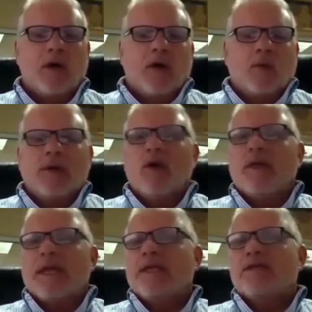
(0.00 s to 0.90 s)
We know
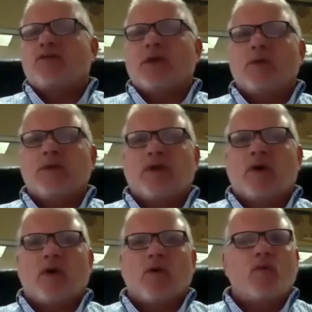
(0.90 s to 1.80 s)
that industry was
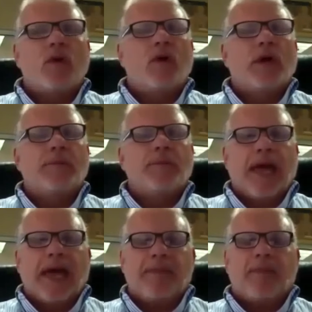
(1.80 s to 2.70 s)
hurt really
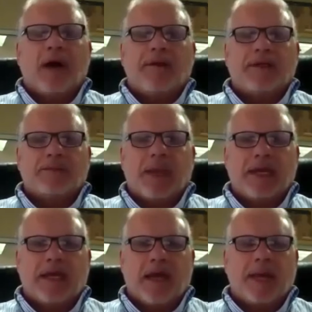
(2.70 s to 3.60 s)
bad by this
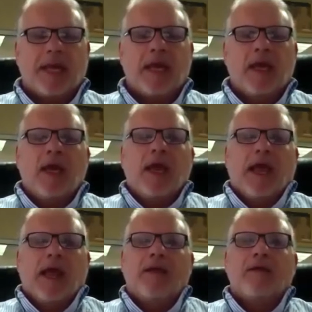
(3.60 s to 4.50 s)
pandemic
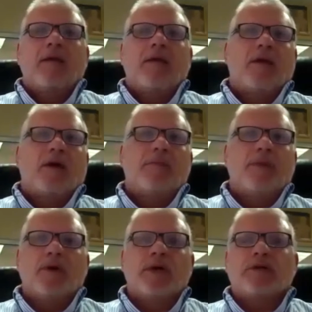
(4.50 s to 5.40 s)
and their
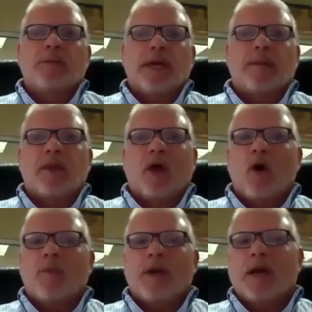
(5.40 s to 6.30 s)
ability to be able to
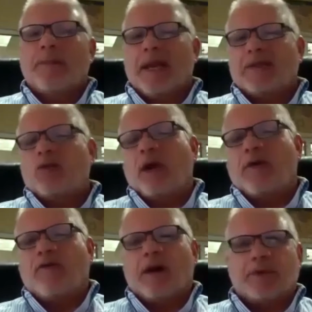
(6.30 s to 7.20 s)
open up at a
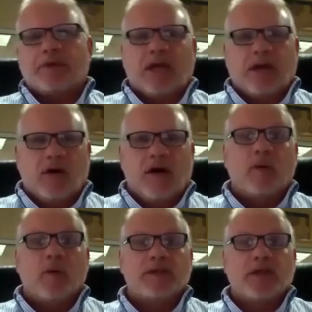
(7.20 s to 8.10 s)
25%
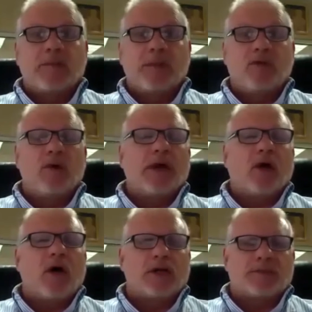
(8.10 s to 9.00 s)
level was going to be really
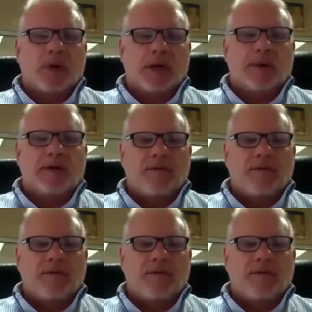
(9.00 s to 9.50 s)
cost prohibitive.